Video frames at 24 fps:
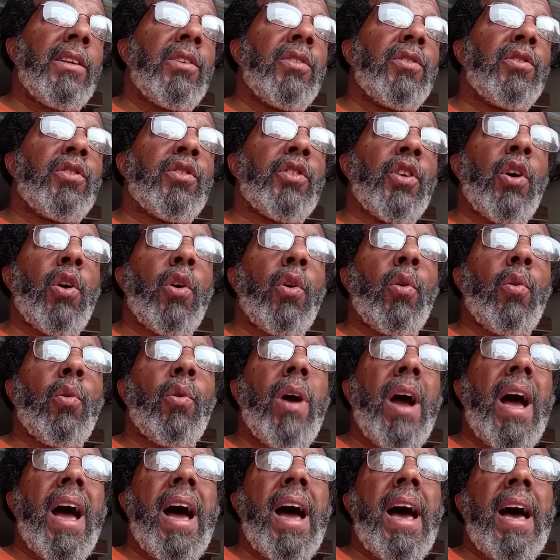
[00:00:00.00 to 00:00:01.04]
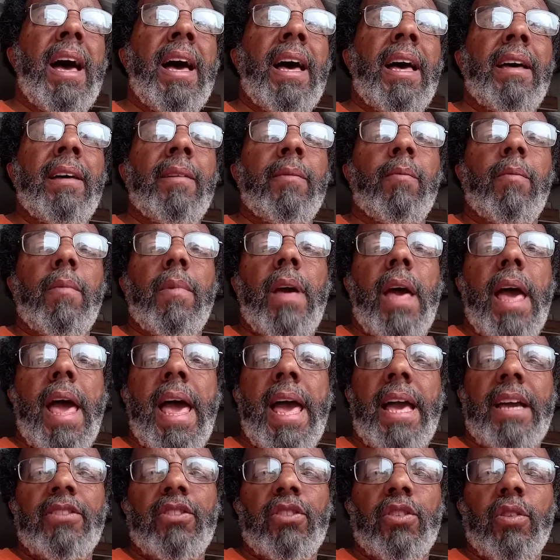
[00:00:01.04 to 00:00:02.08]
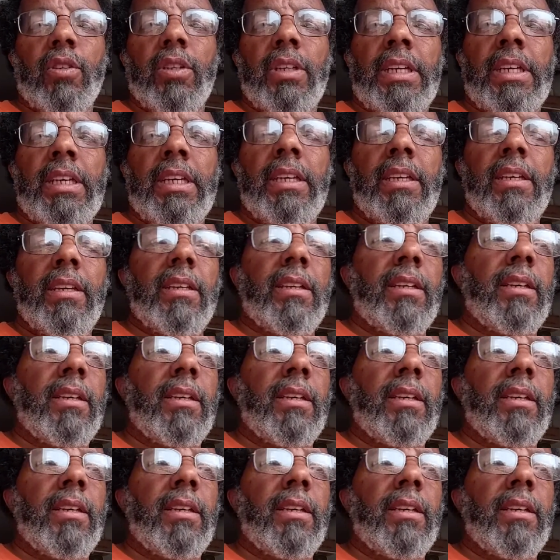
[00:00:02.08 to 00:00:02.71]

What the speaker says: so I actually